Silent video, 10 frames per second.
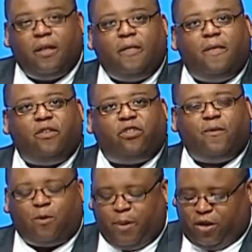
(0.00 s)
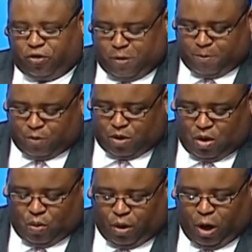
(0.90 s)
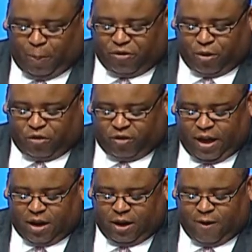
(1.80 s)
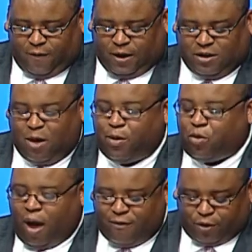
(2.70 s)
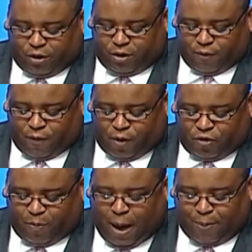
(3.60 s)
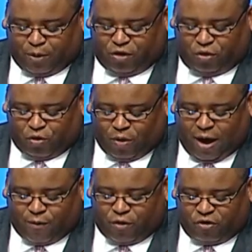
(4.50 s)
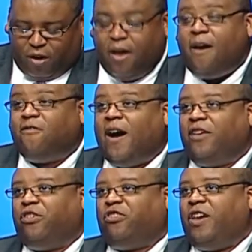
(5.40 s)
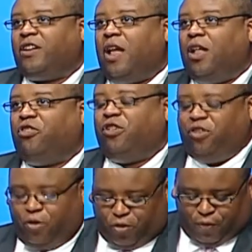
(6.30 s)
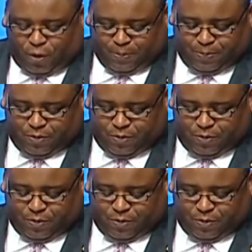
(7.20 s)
This information will help us understand if a demographically diverse population of drivers finds this technology useful